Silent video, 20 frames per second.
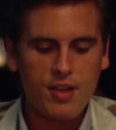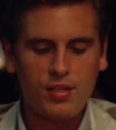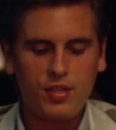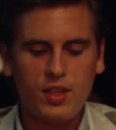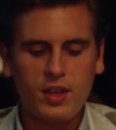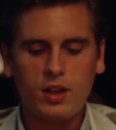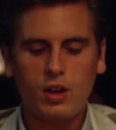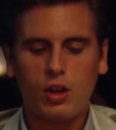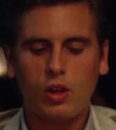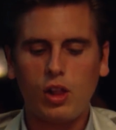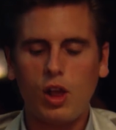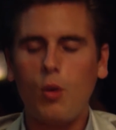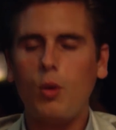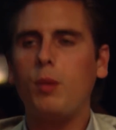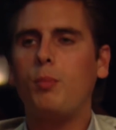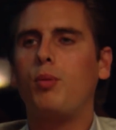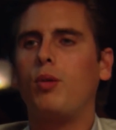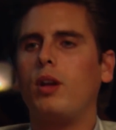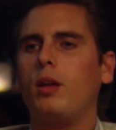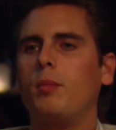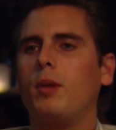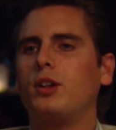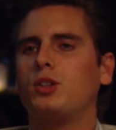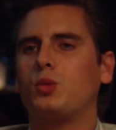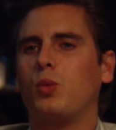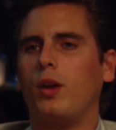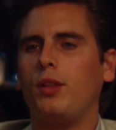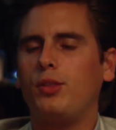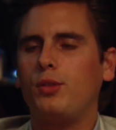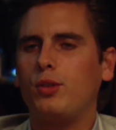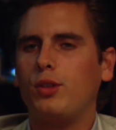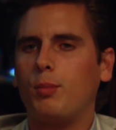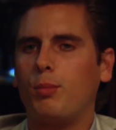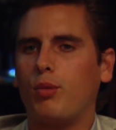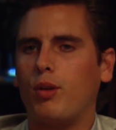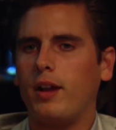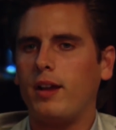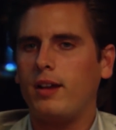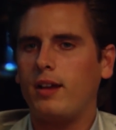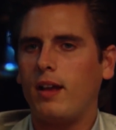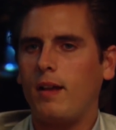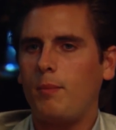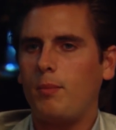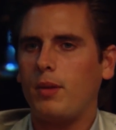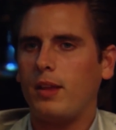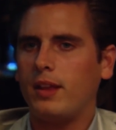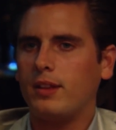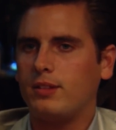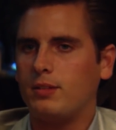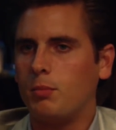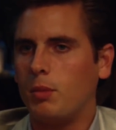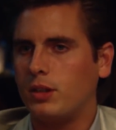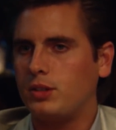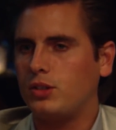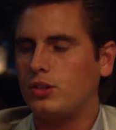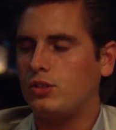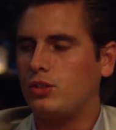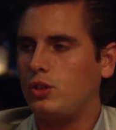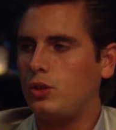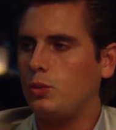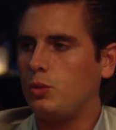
I think Khloé pretty much went through the breakup as much as you